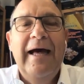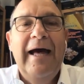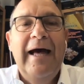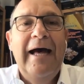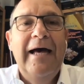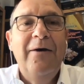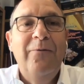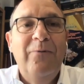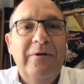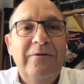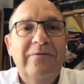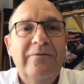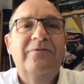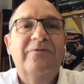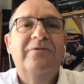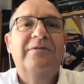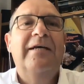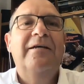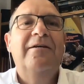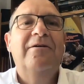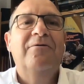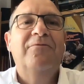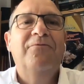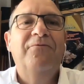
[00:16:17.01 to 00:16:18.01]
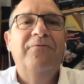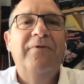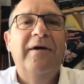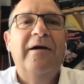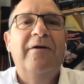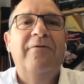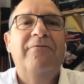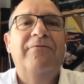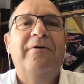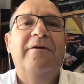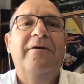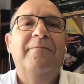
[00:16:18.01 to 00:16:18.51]
I want to thank you
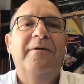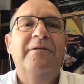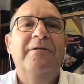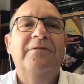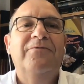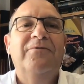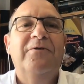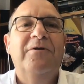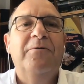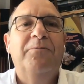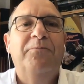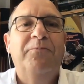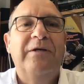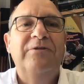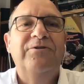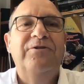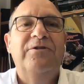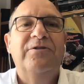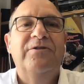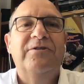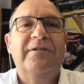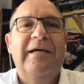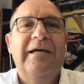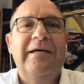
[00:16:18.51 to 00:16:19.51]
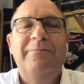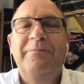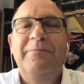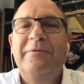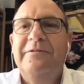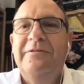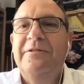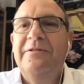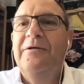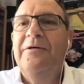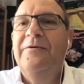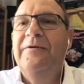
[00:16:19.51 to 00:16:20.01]
very much for your precious time,
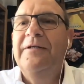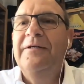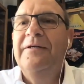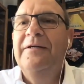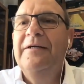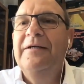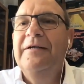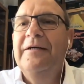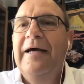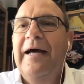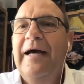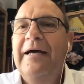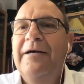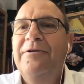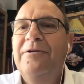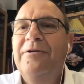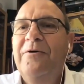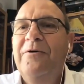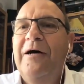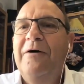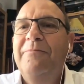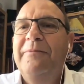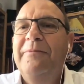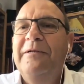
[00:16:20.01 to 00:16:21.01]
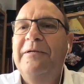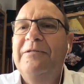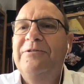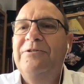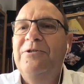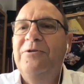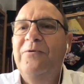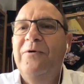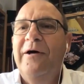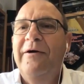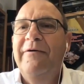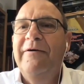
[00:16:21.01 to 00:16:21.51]
Mr. Johan. I know how busy
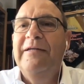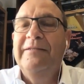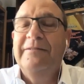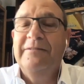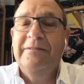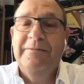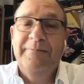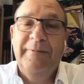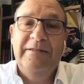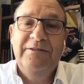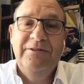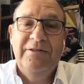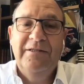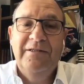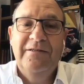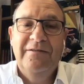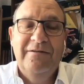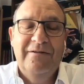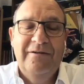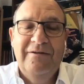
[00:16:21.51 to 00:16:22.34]
you are, and especially